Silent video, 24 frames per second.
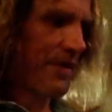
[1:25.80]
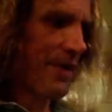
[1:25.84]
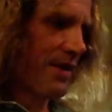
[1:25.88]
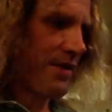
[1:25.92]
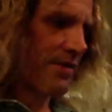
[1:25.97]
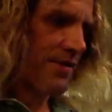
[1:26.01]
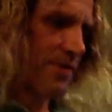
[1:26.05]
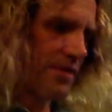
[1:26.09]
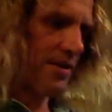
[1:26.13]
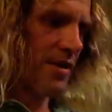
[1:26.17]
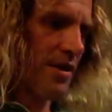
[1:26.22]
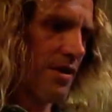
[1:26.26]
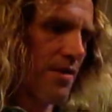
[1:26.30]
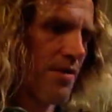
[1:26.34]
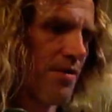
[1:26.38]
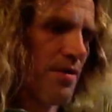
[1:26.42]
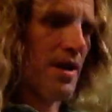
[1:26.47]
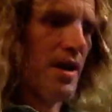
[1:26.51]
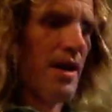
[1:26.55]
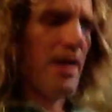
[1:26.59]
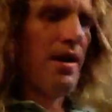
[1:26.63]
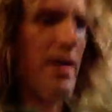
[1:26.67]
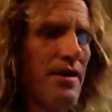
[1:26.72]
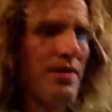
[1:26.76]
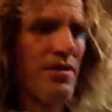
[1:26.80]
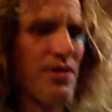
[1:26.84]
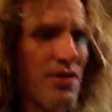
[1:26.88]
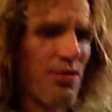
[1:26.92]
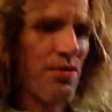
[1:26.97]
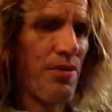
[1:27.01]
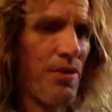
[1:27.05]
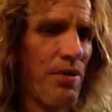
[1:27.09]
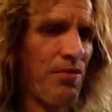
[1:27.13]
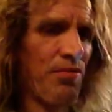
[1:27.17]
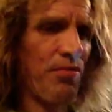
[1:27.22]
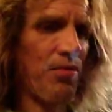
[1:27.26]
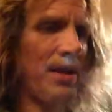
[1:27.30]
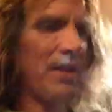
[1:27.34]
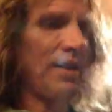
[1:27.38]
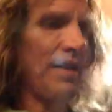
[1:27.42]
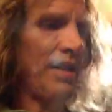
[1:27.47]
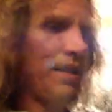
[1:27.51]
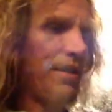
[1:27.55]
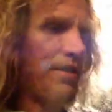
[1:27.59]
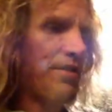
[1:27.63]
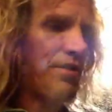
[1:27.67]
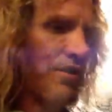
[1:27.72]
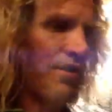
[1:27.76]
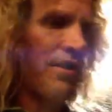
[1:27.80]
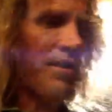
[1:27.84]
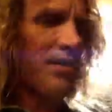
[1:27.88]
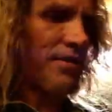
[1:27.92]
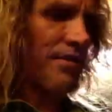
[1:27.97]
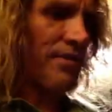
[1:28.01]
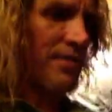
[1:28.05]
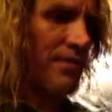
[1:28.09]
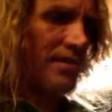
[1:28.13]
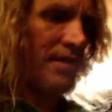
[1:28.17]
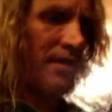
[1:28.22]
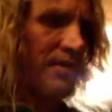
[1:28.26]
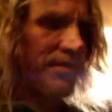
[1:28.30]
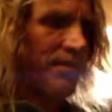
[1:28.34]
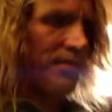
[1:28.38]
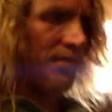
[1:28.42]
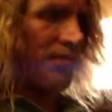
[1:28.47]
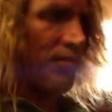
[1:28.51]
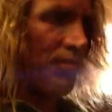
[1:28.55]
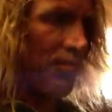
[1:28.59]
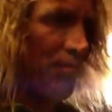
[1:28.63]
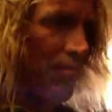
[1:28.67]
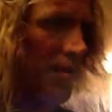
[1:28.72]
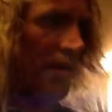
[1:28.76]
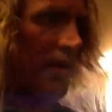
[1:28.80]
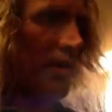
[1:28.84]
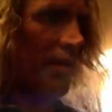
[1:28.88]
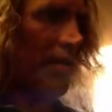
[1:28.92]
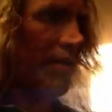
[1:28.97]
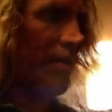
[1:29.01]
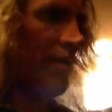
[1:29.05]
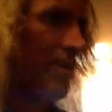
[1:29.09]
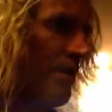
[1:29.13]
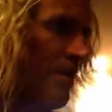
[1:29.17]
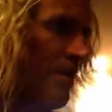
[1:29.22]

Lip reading: years ago, so it really just doesn't work.